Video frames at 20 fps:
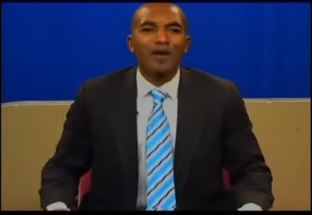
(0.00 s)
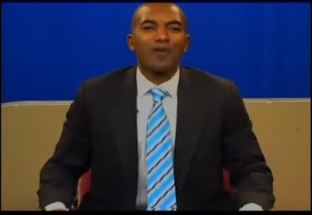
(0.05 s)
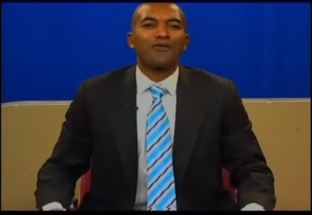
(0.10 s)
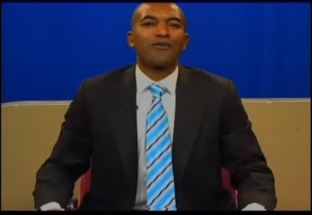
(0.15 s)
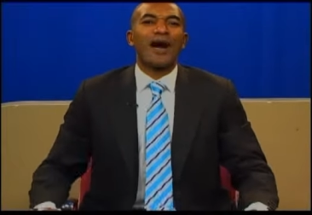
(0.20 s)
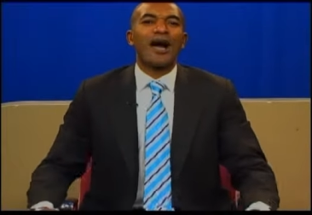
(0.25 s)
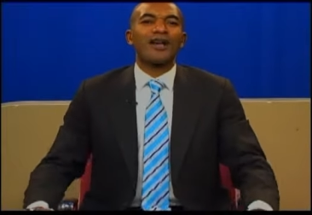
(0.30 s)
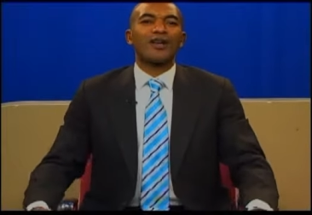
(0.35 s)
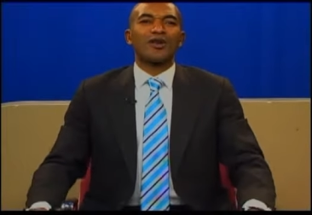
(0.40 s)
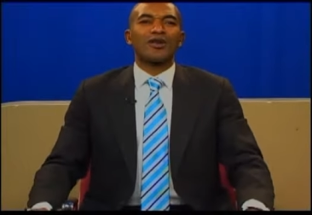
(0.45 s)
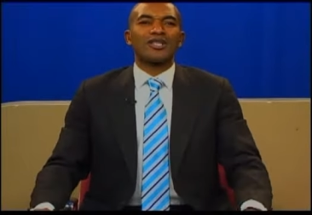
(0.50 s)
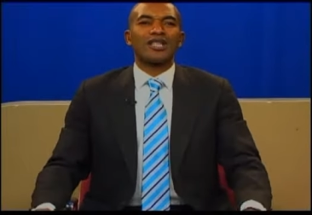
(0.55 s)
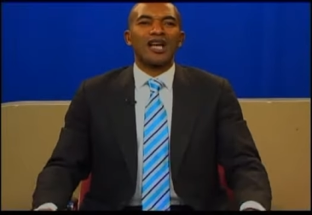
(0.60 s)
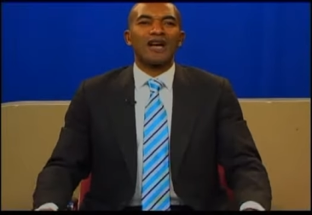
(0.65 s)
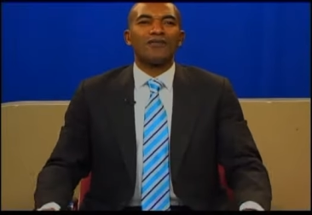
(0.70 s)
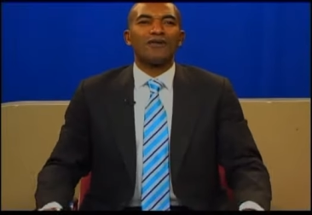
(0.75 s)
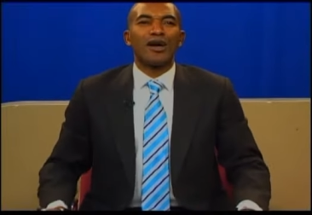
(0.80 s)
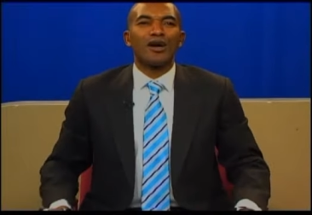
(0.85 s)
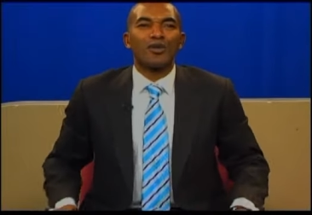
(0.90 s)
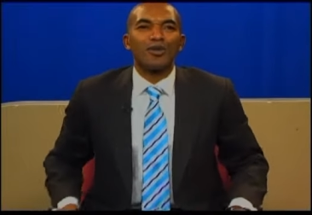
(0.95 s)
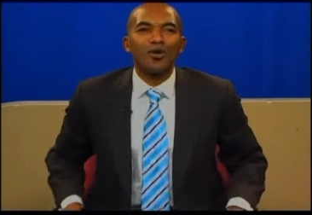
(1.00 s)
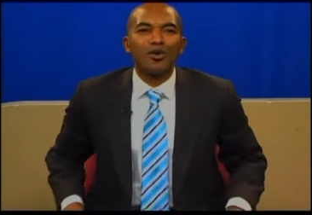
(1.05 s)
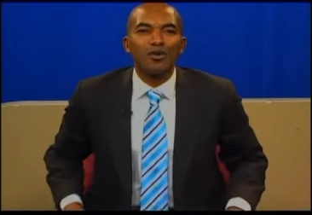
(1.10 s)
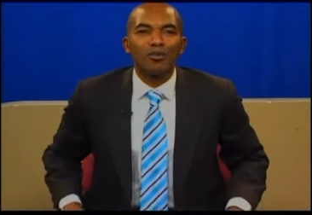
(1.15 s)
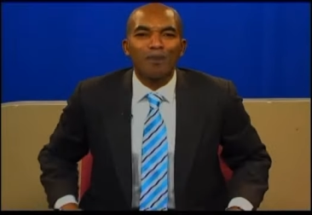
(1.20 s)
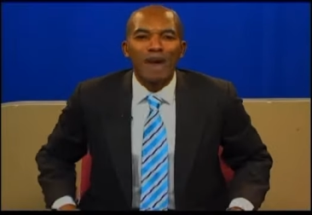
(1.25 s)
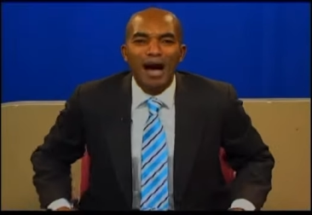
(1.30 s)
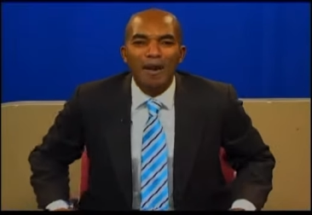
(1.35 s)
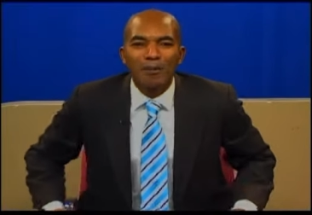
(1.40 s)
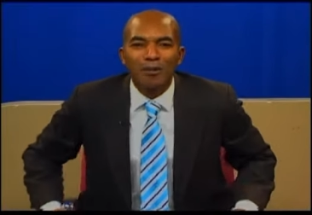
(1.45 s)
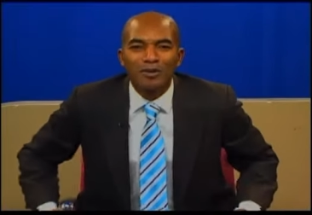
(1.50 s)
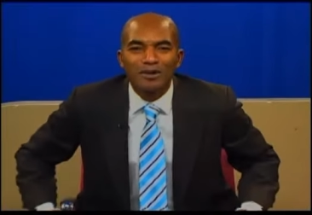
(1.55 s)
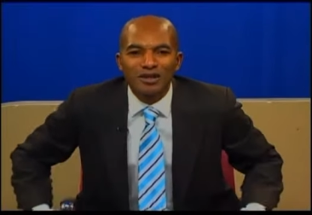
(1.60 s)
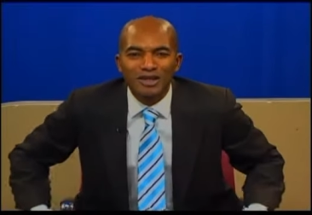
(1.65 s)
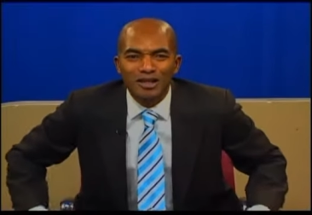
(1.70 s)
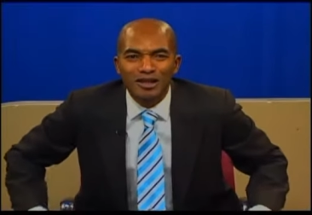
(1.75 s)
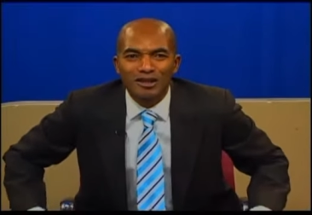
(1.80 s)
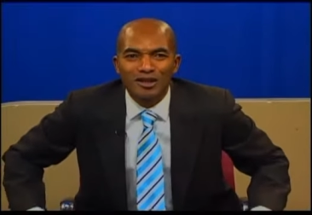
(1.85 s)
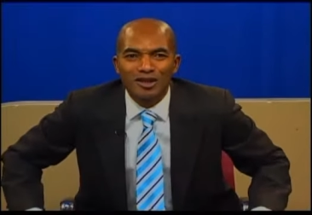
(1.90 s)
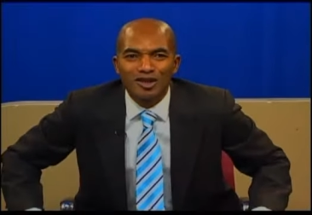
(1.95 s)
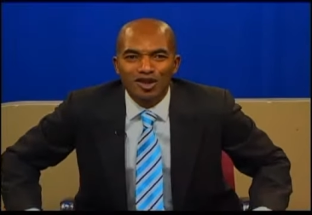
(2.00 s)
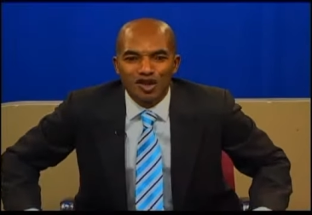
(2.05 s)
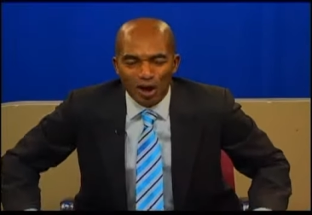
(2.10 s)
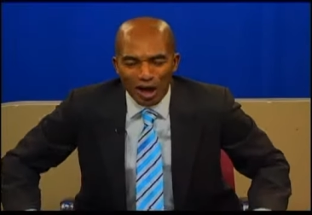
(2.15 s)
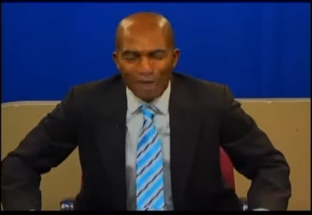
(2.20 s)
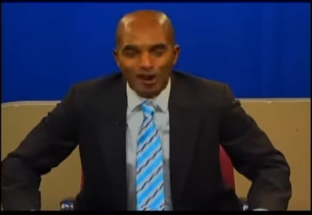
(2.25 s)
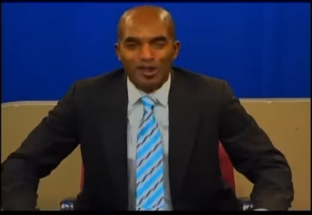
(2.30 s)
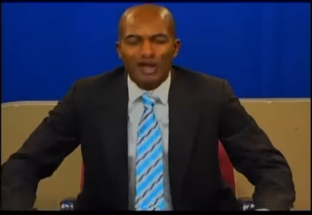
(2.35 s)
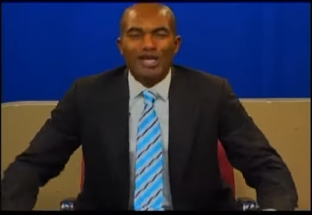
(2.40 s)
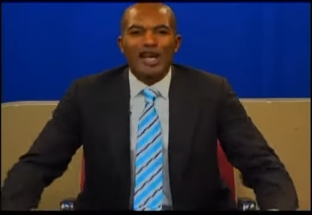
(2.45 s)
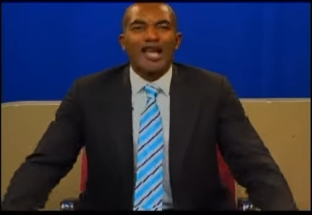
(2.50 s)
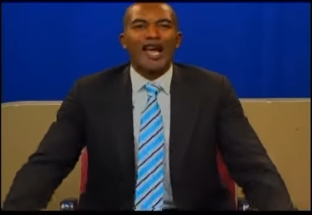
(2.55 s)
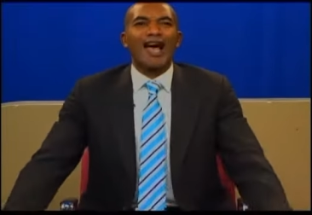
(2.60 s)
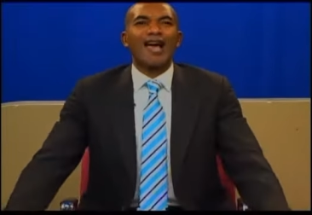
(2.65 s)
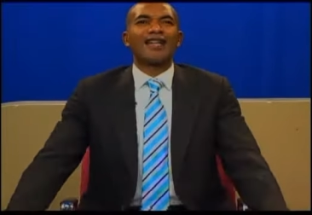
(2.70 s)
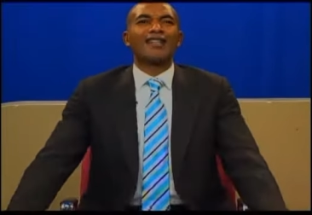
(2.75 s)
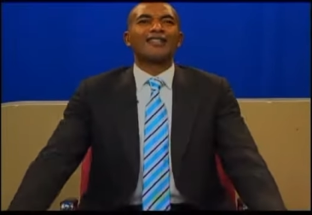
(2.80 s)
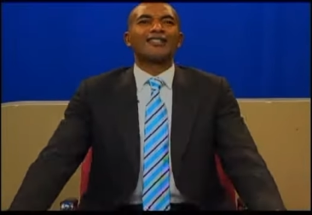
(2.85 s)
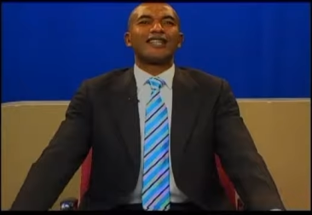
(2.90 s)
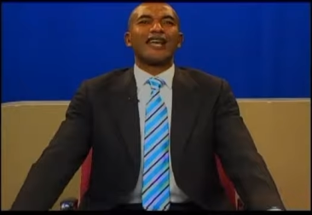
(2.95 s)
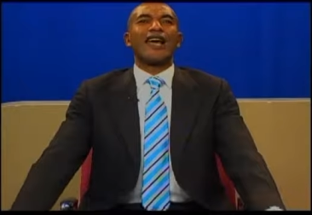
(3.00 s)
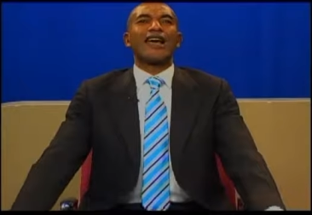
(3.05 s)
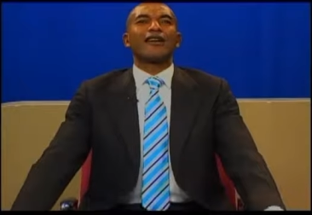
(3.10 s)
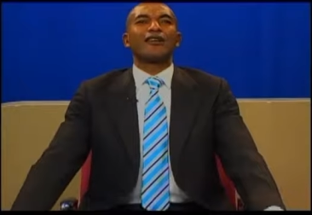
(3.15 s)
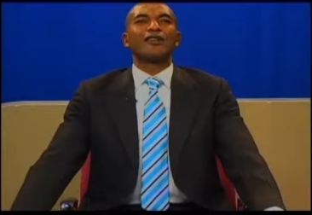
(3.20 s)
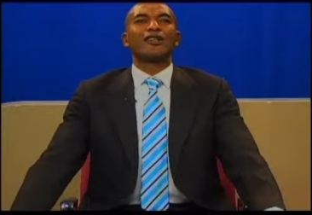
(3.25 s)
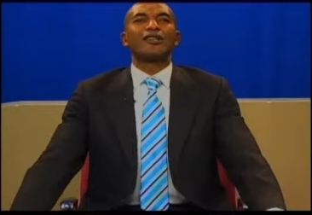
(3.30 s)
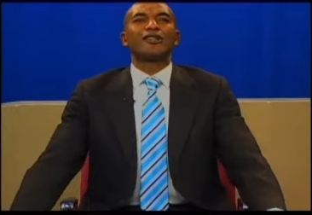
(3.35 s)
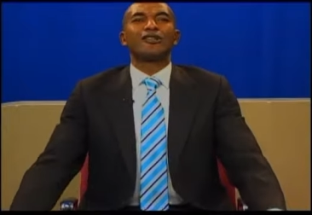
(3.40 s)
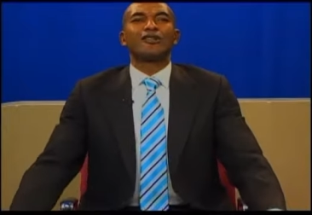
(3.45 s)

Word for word: Find yourself a good Bible teaching church and then